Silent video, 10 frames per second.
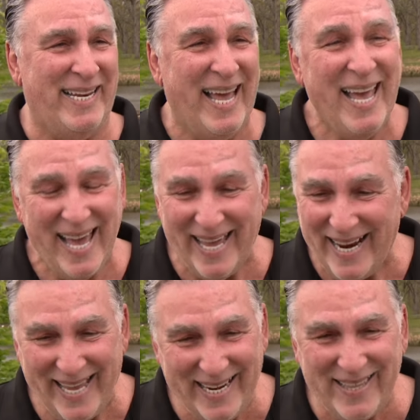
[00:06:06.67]

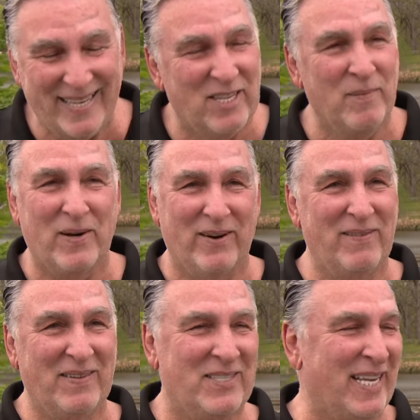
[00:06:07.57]
anything to me or
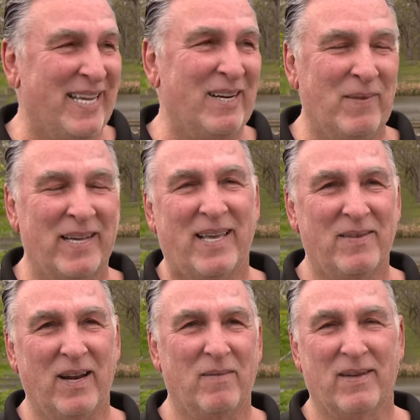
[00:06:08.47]
even seeing him, like,
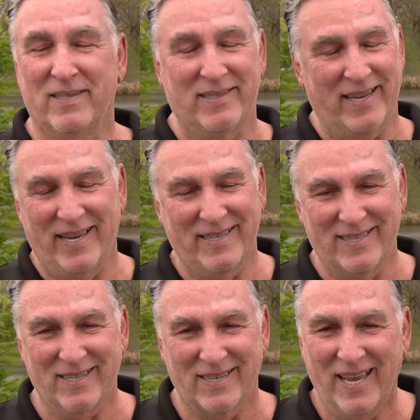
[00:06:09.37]
you know, because I
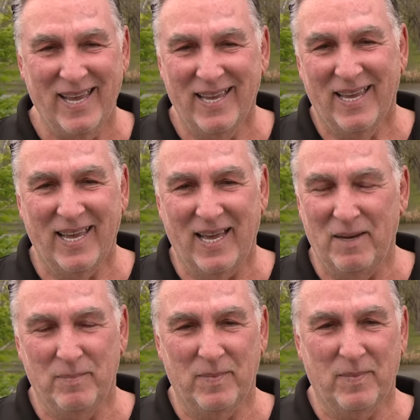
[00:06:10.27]
just,
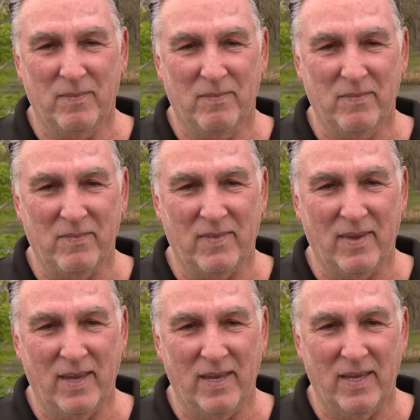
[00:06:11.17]
um,
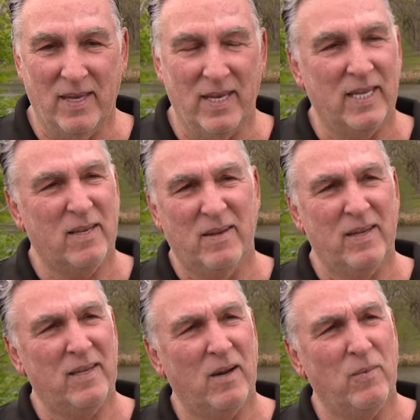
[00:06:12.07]
you just you
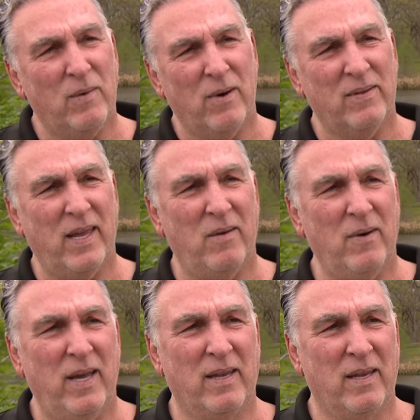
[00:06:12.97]
know we weren't that
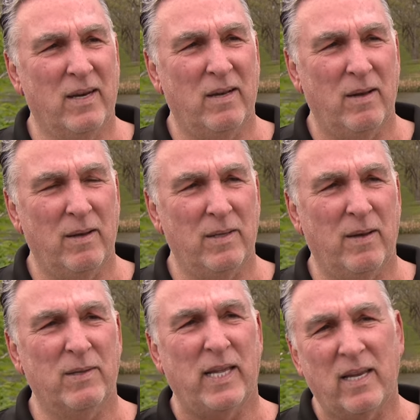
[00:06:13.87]
way you yeah. know it,
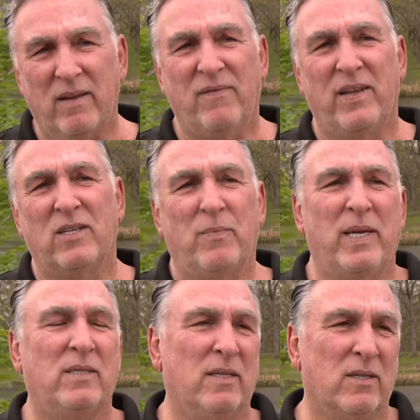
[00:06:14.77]
it, was like unfinished
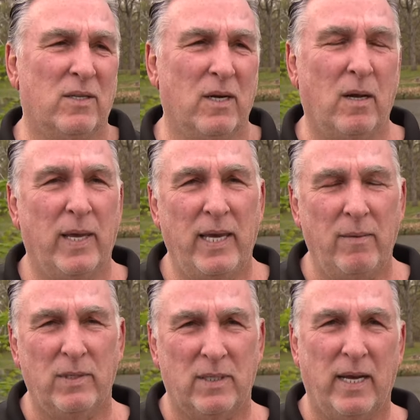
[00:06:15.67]
business you know he
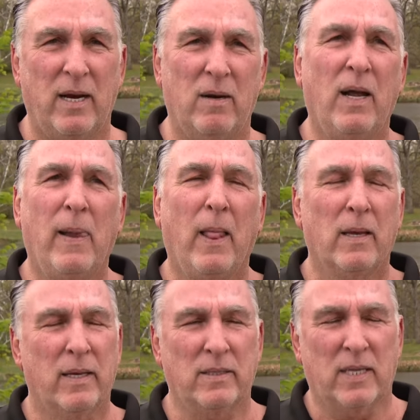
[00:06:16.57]
was there
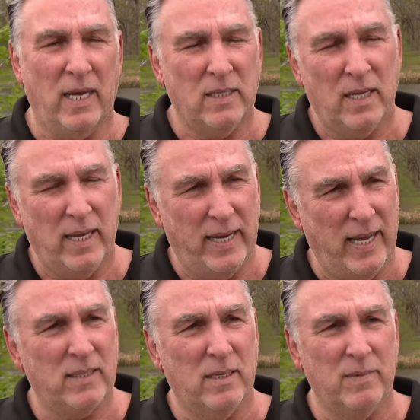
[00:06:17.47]
because gussie had
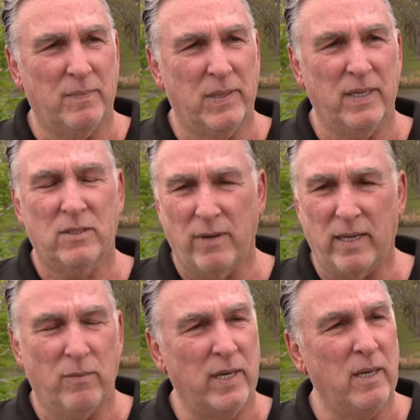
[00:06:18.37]
asked him to please try
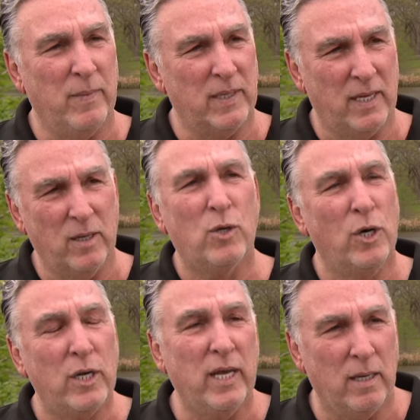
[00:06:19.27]
to win him and could
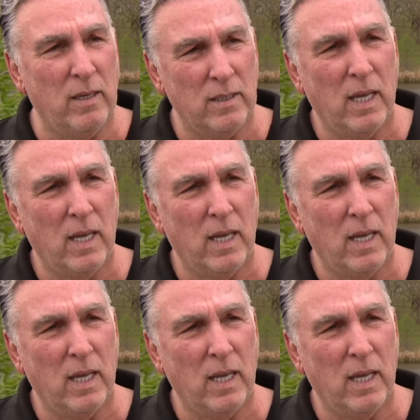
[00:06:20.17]
could he